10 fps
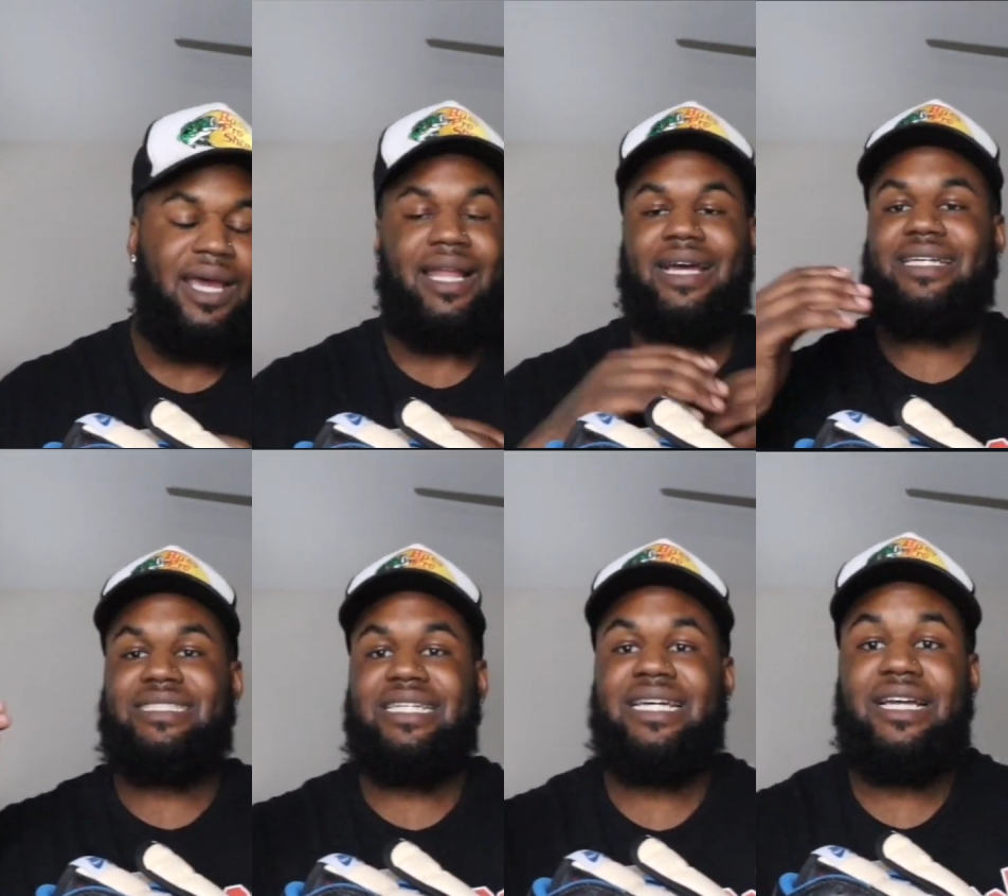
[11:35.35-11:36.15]
Like I
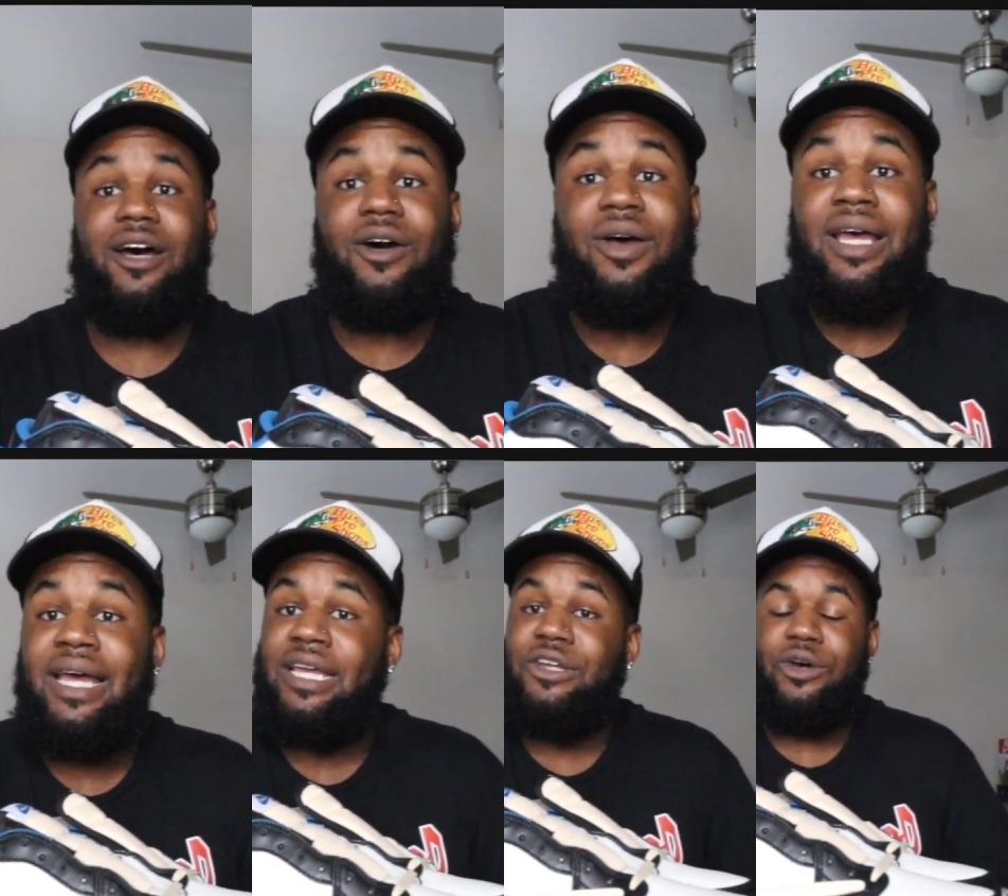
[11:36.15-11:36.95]
said, y'all,
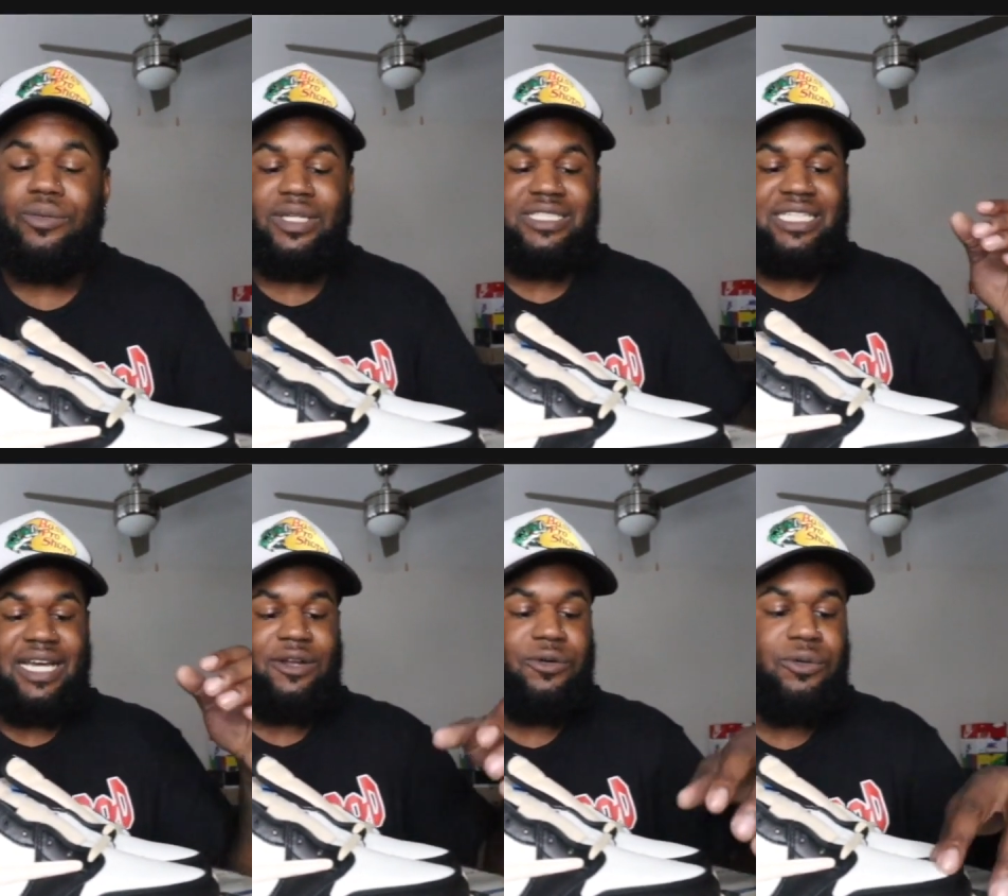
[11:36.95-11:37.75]
you know, the
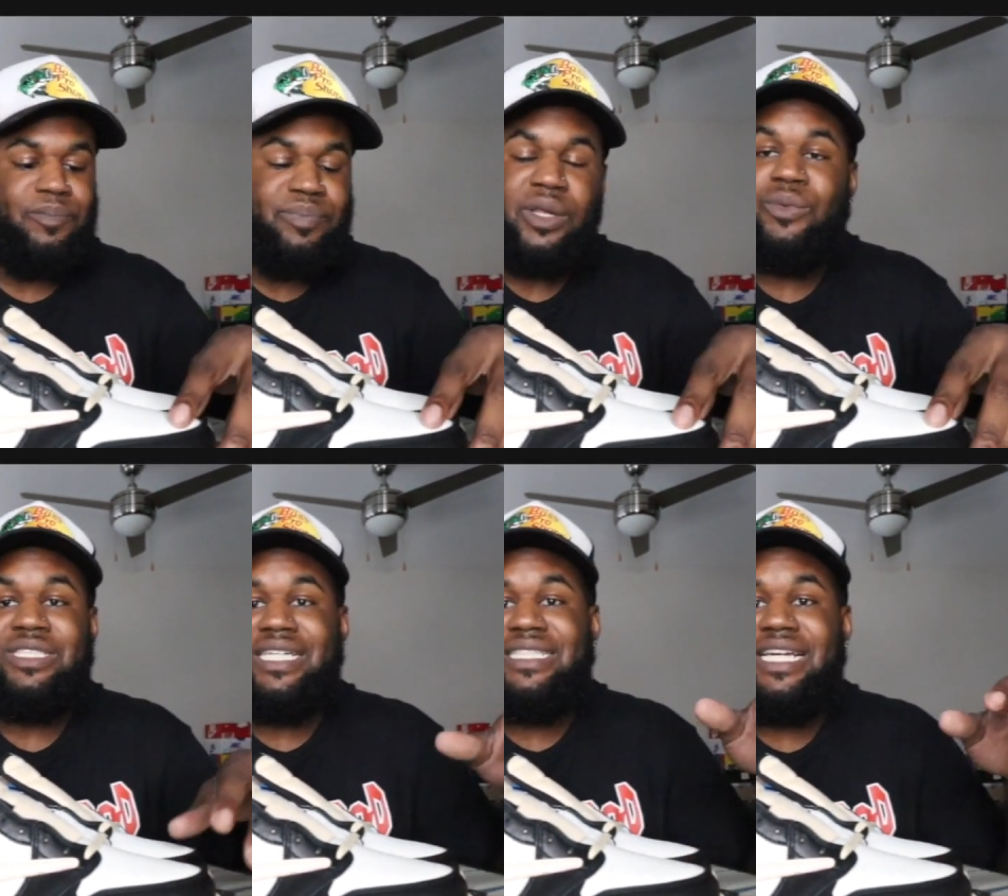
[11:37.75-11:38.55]
channel, we
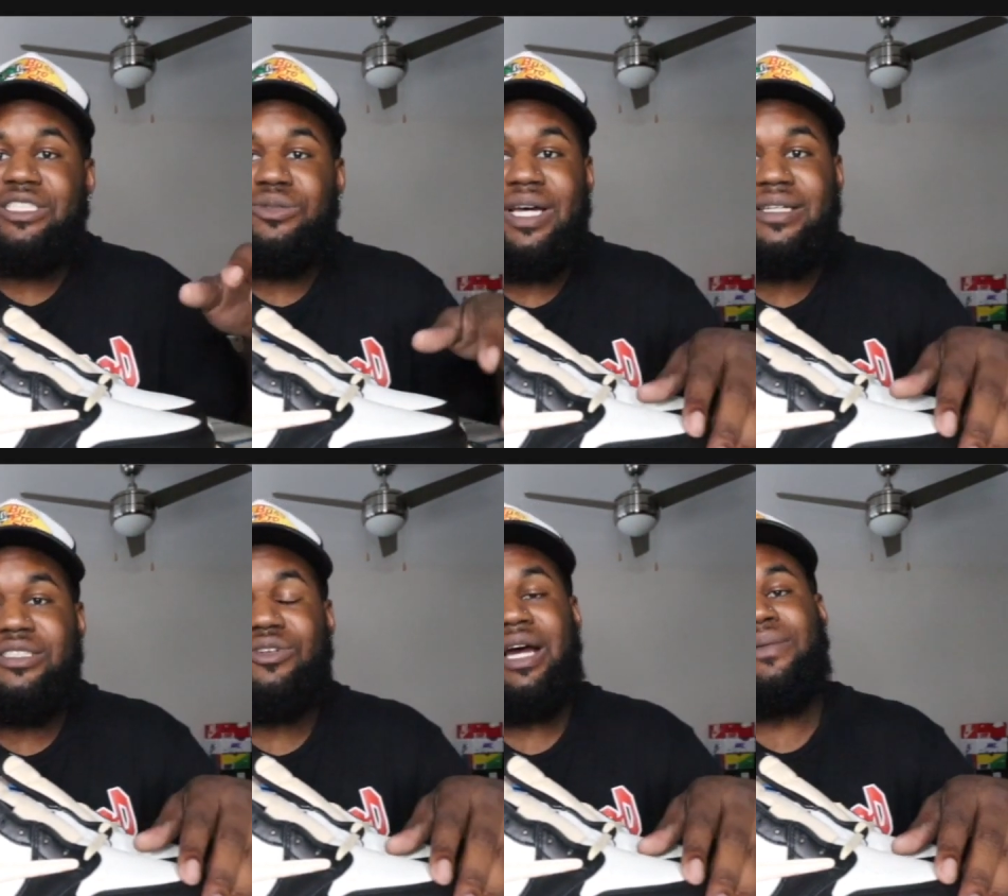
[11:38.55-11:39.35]
just hit two thousand
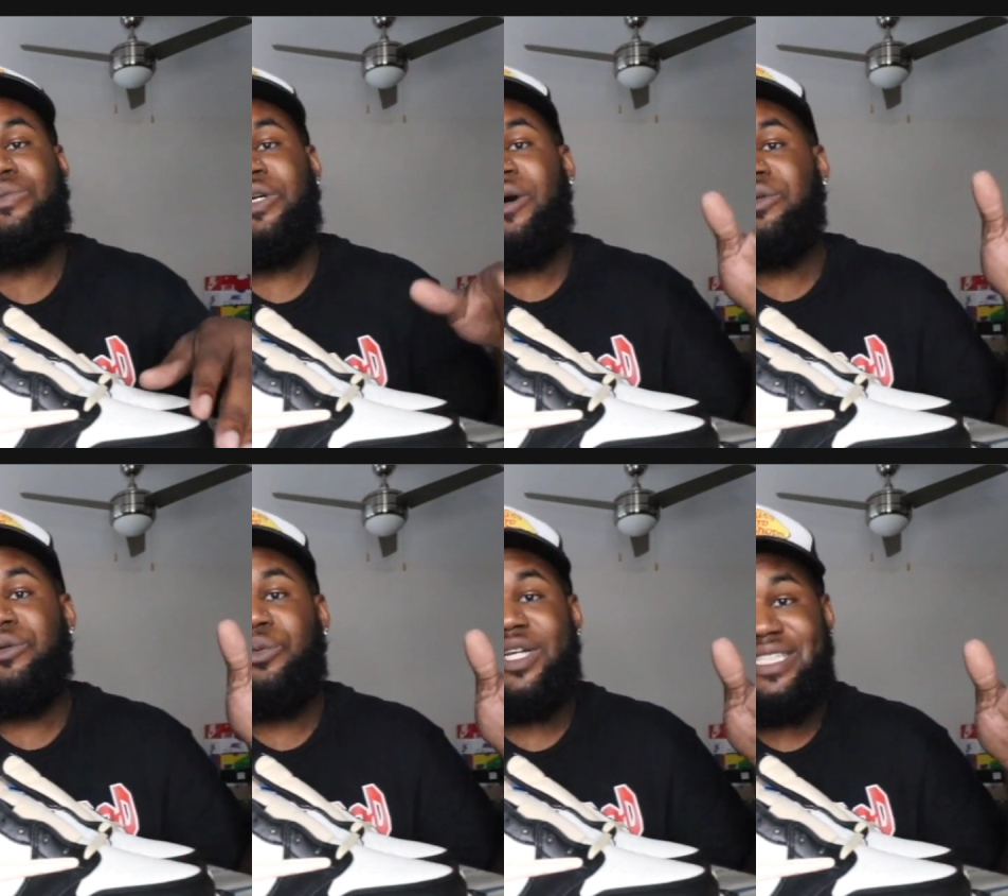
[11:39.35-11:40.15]
subscribers. We're on
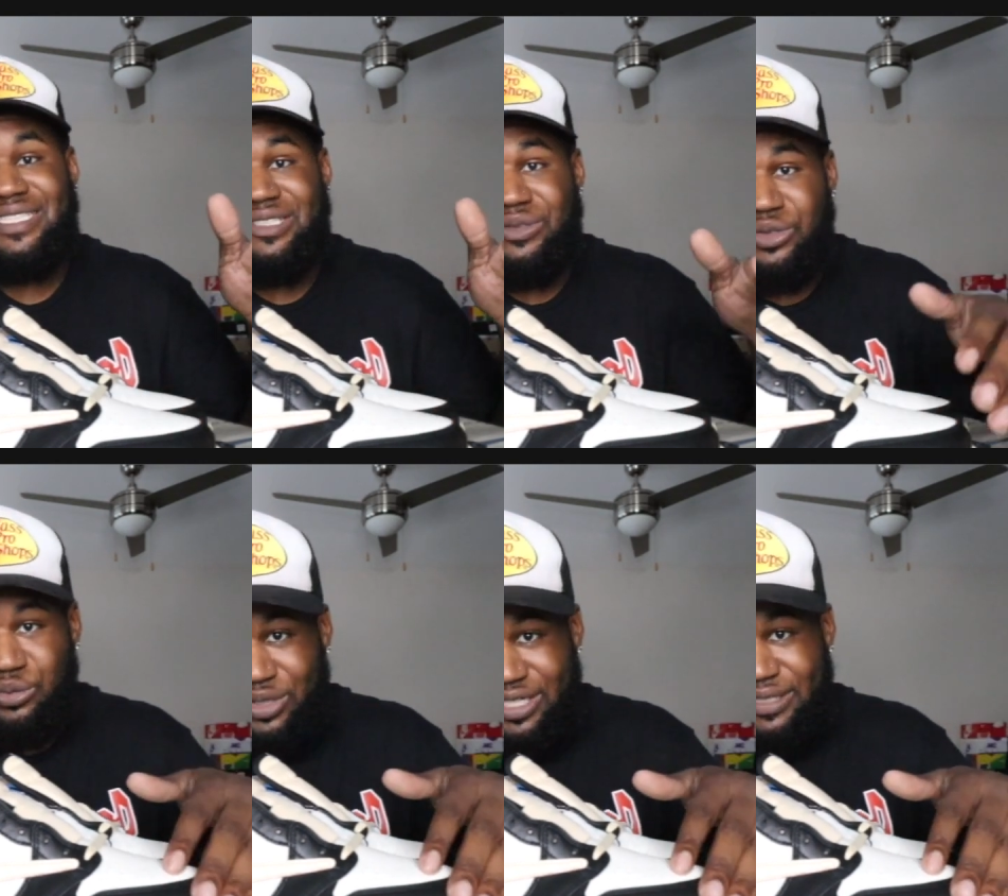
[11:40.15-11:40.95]
the race to
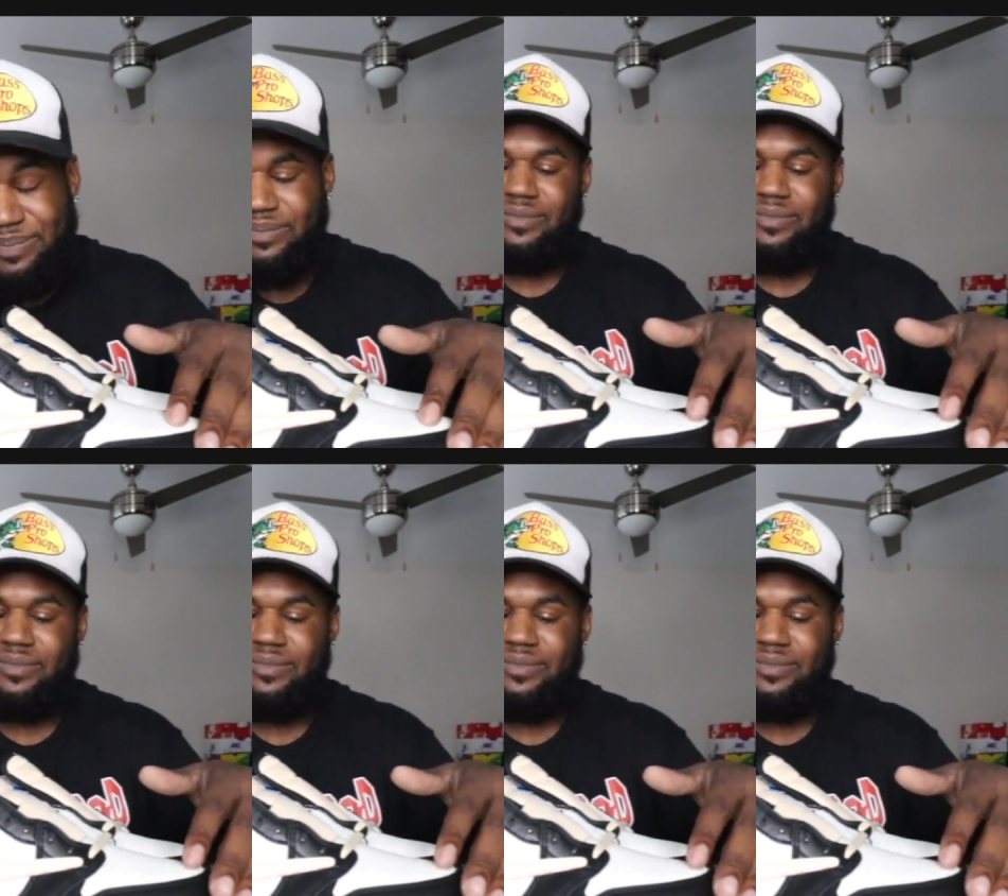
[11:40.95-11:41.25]
three.